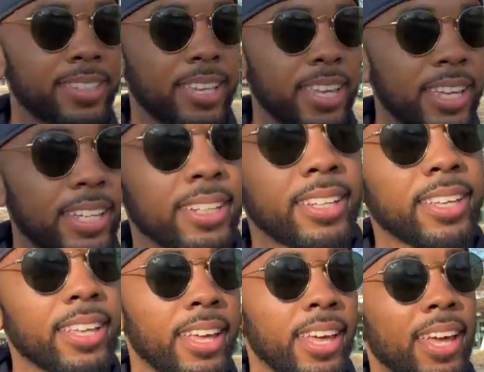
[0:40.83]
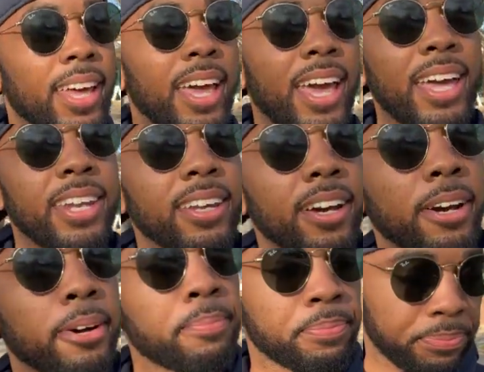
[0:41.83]
to eat.
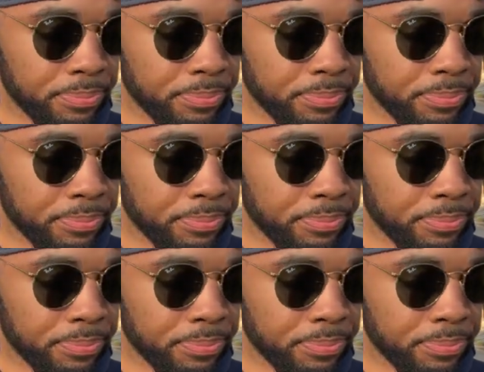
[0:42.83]
And